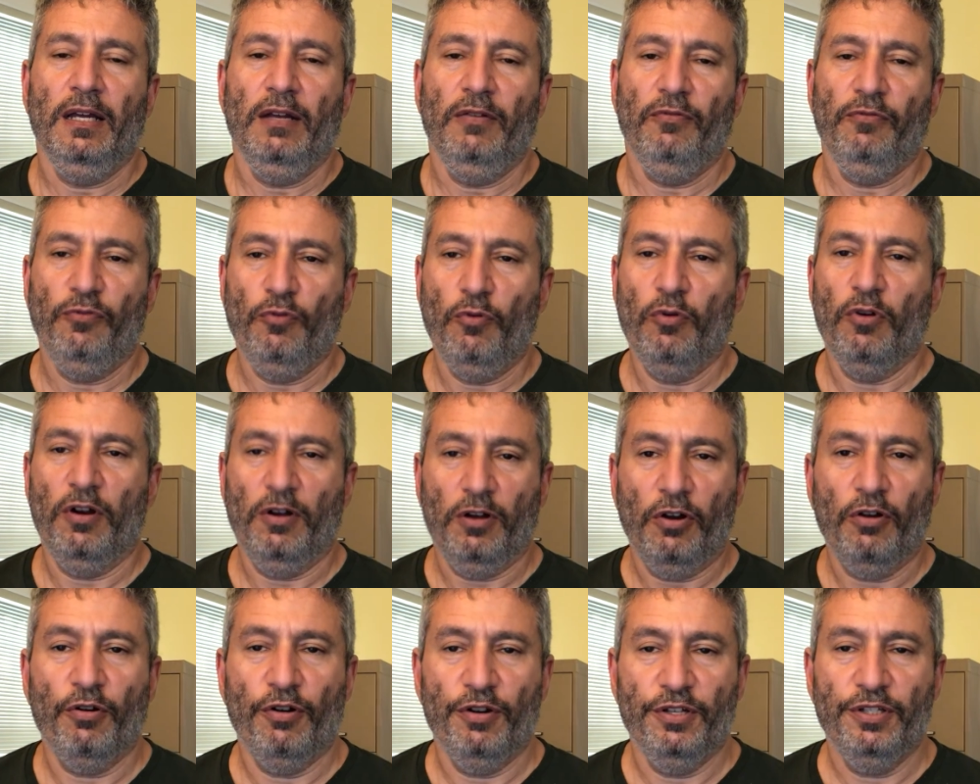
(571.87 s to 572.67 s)
for a
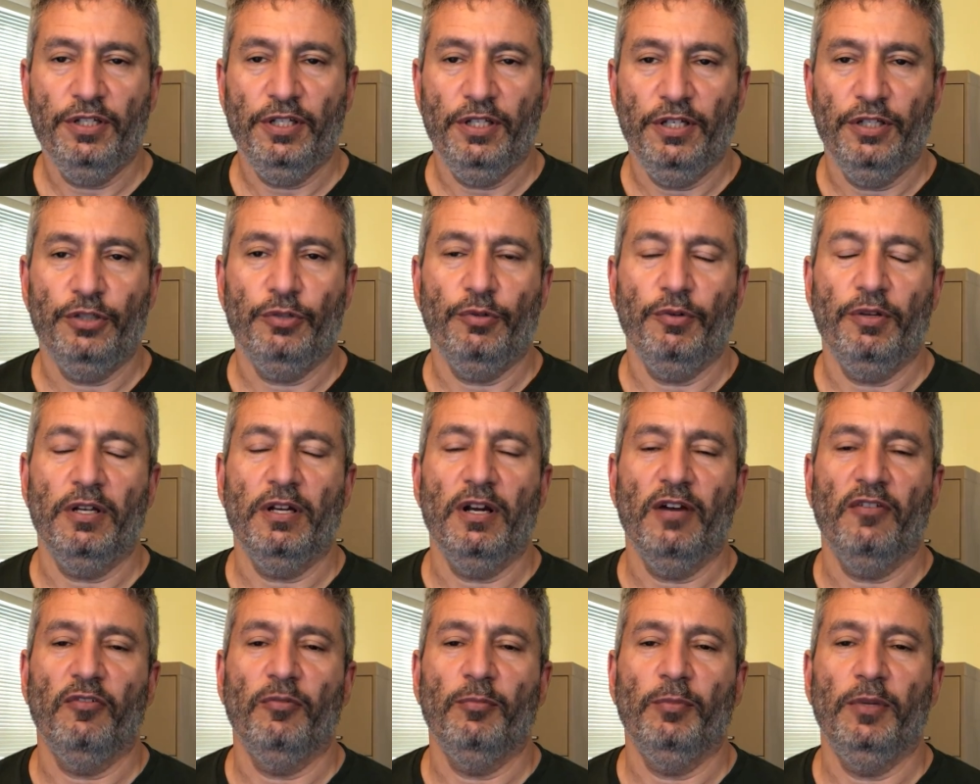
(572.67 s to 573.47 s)
currency issuing
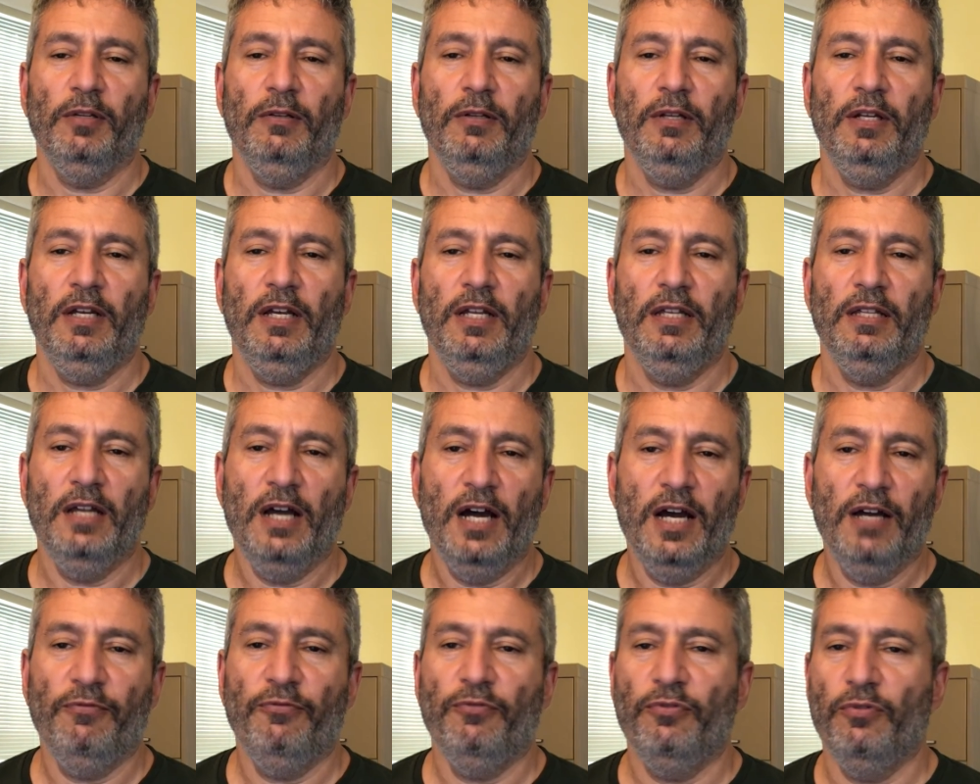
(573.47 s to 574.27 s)
government, and
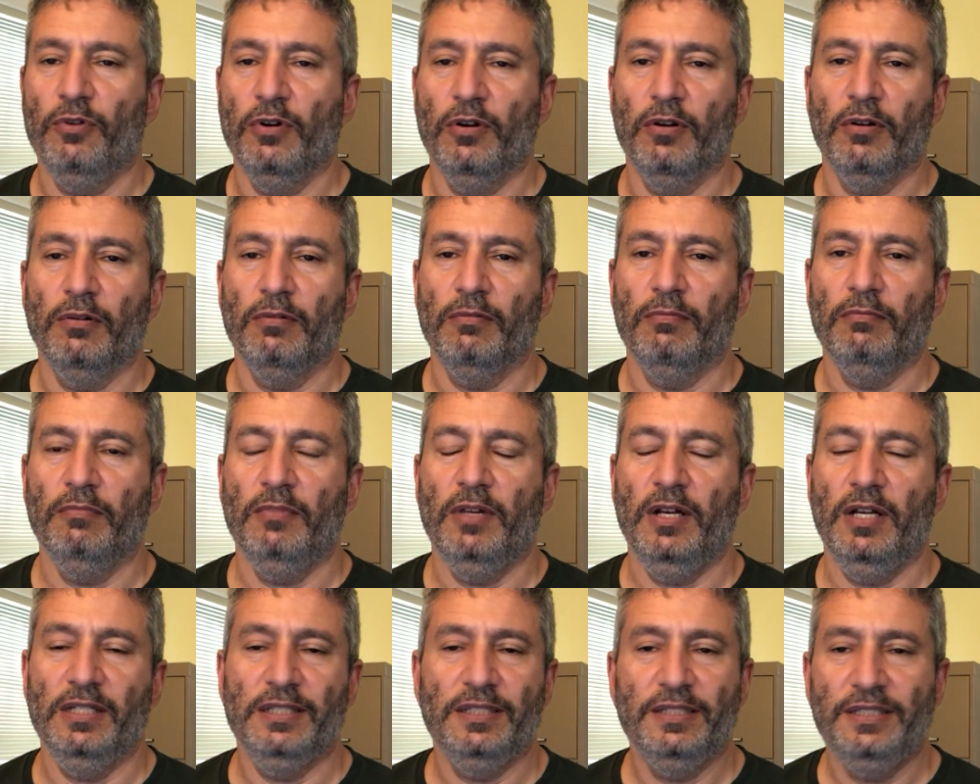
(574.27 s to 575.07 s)
not for
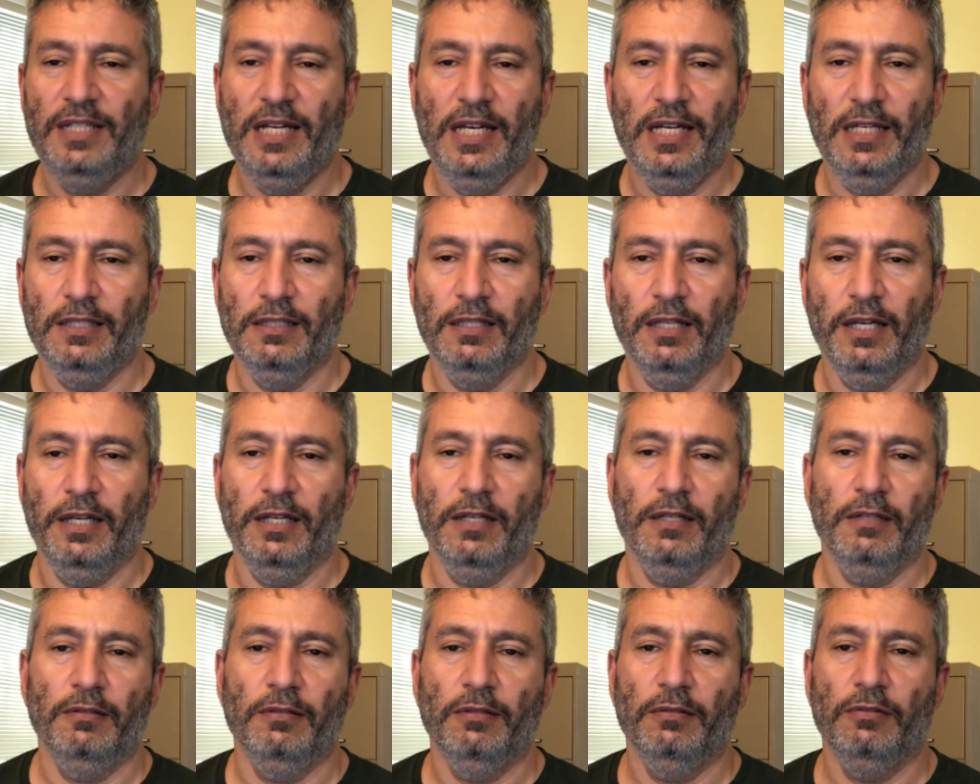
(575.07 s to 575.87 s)
a state
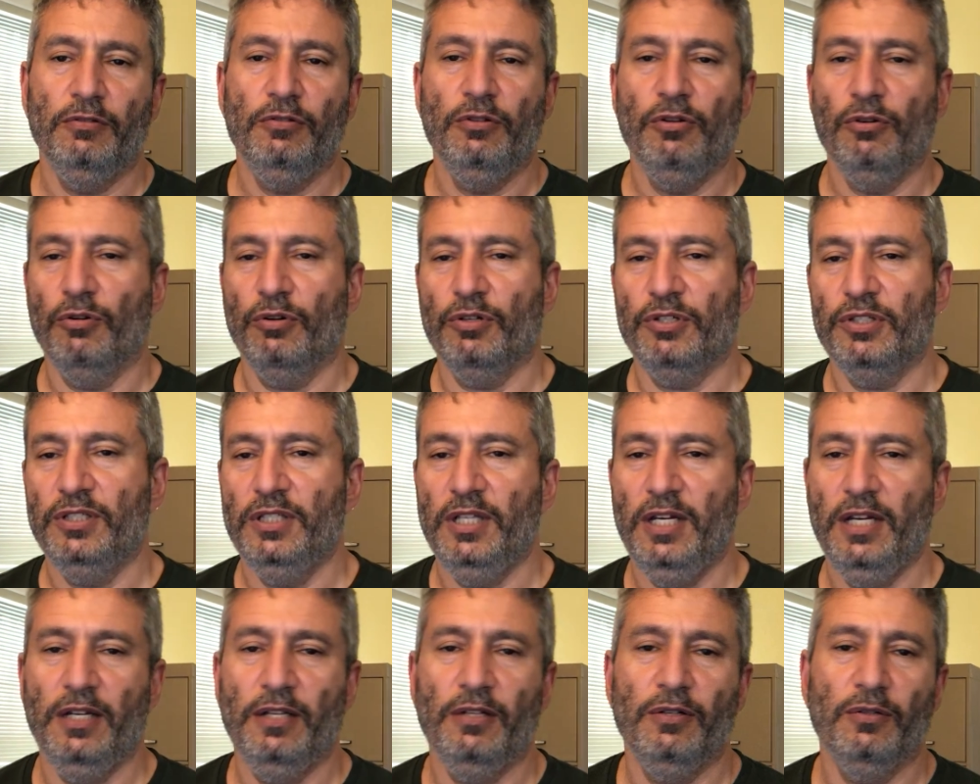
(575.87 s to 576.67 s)
like New York
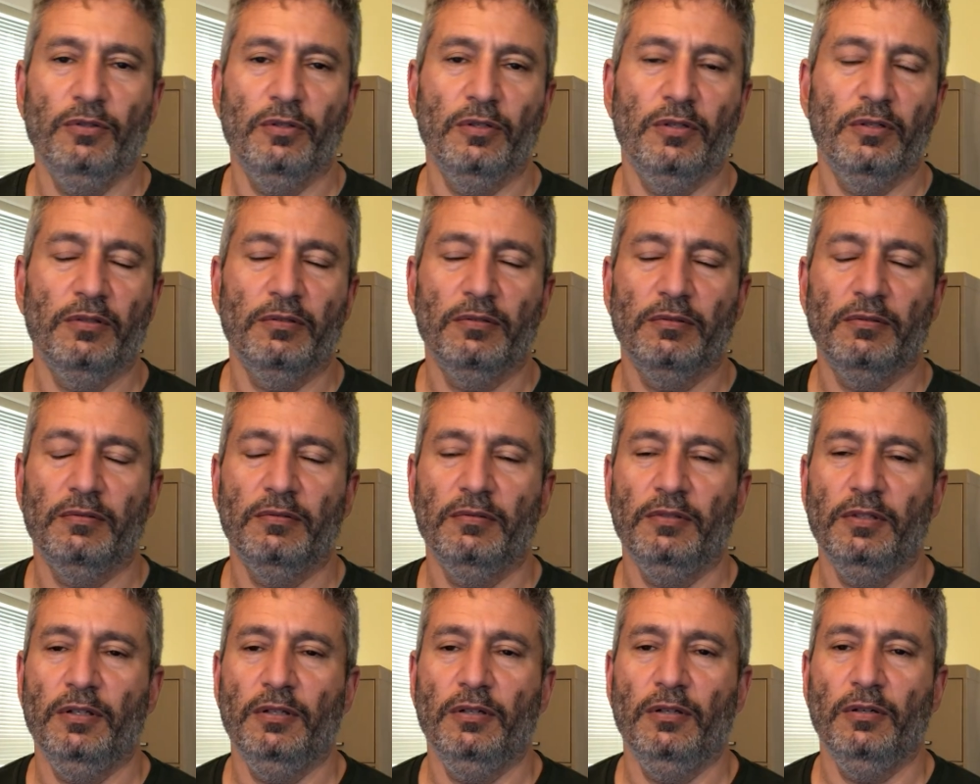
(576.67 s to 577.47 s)
State,
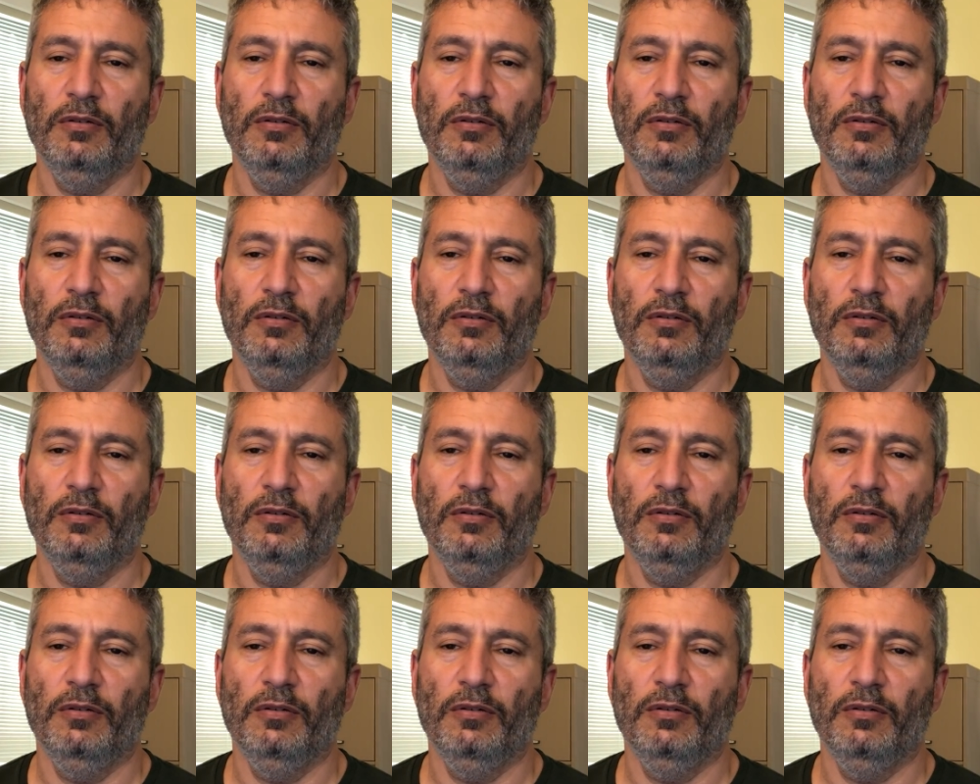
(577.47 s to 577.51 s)
or